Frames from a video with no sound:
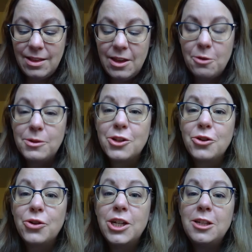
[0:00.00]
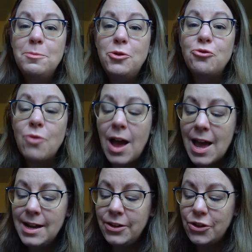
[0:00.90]
There was crisp,
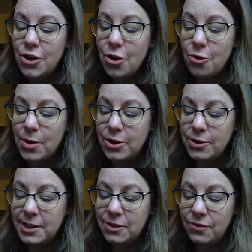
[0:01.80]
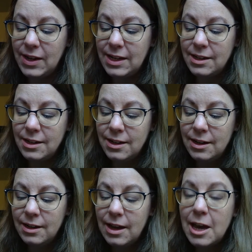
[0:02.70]
dry snow under his feet,
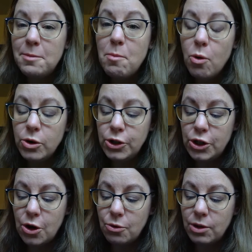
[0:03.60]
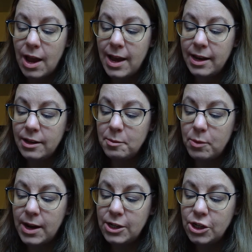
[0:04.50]
and more snow lying on the
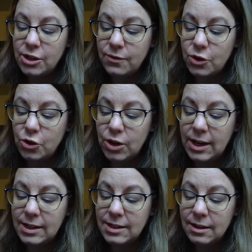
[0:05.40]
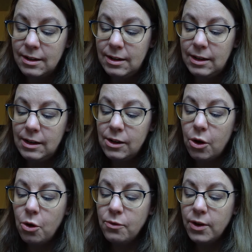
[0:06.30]
branches of the trees.
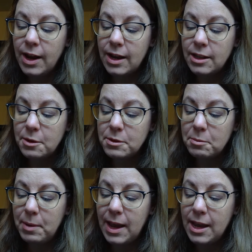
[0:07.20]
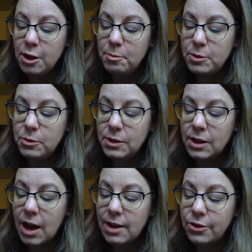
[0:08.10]
Overhead there was a pale blue
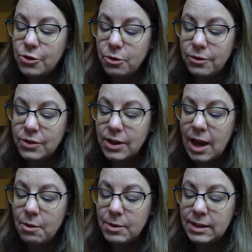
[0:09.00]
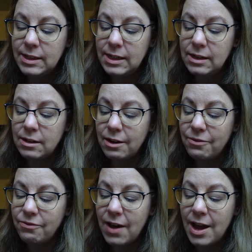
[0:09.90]
sky, the sort of sky one sees on a
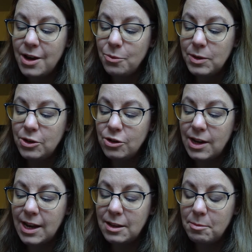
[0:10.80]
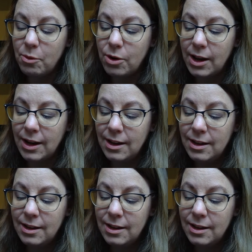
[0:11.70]
fine winter day in the morning.